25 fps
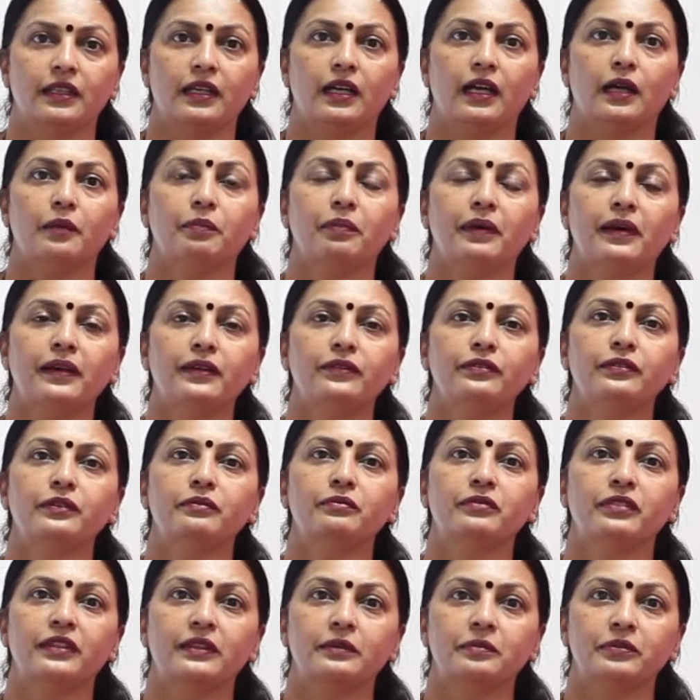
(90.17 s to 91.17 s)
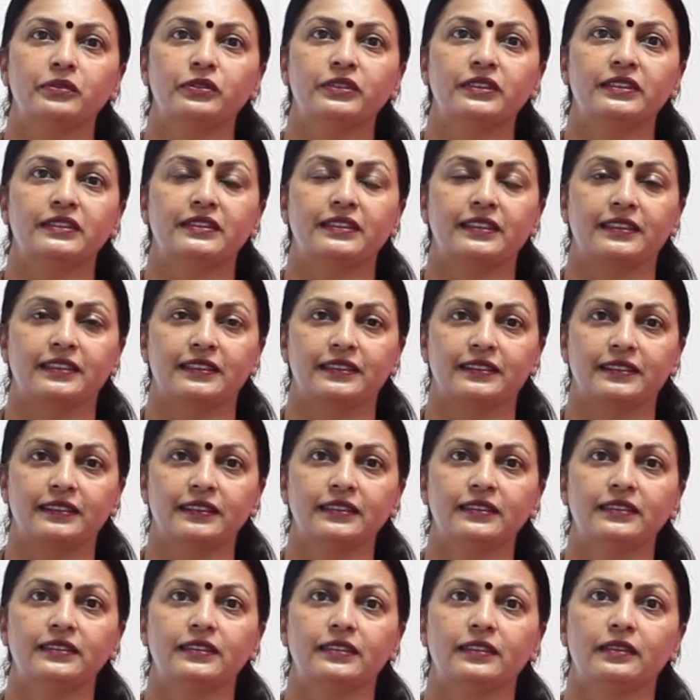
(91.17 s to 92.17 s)
Apart from fibrocystic
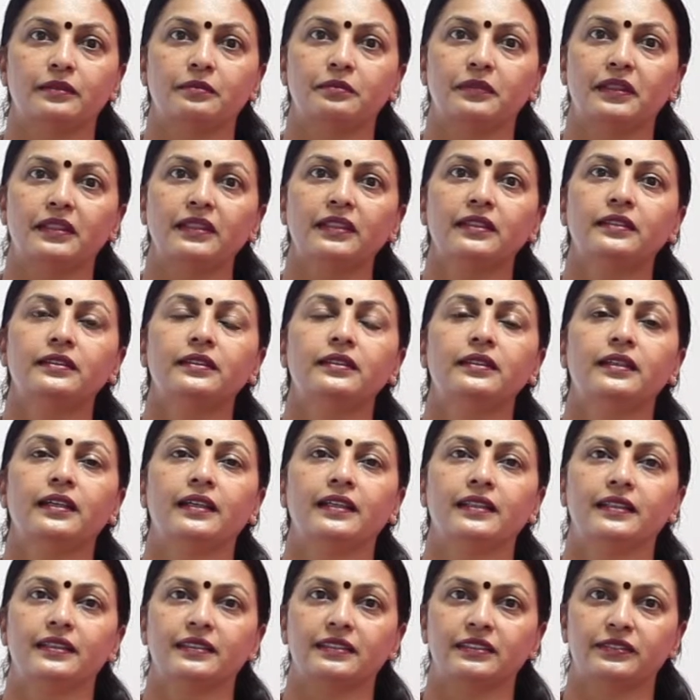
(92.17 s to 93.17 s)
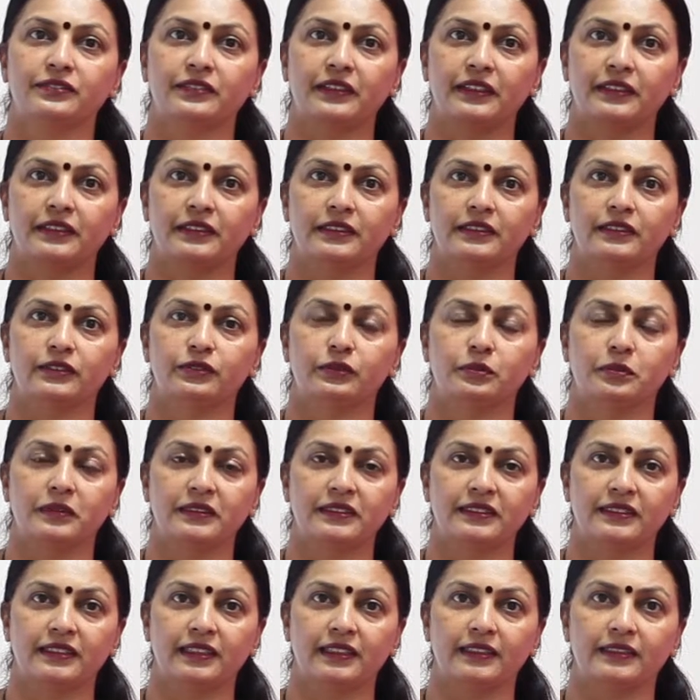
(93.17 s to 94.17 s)
disease, there are many other high risk factors for
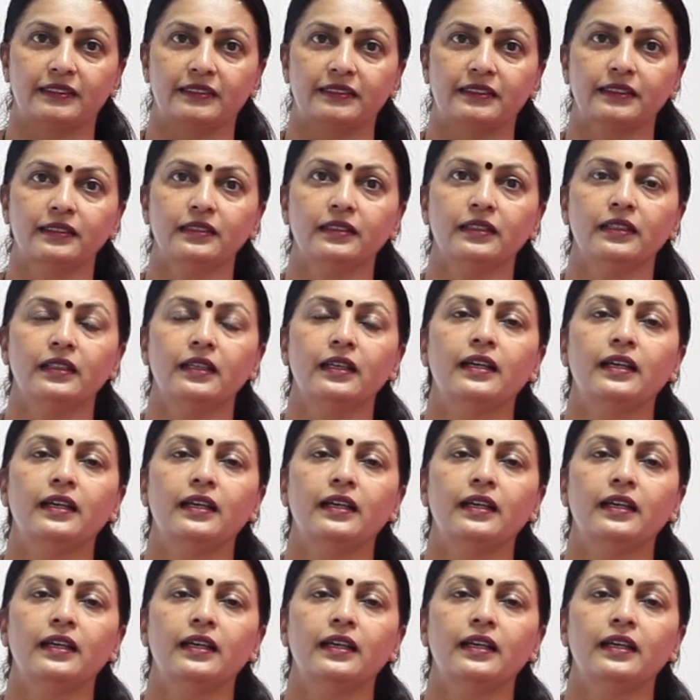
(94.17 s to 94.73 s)
breast cancer,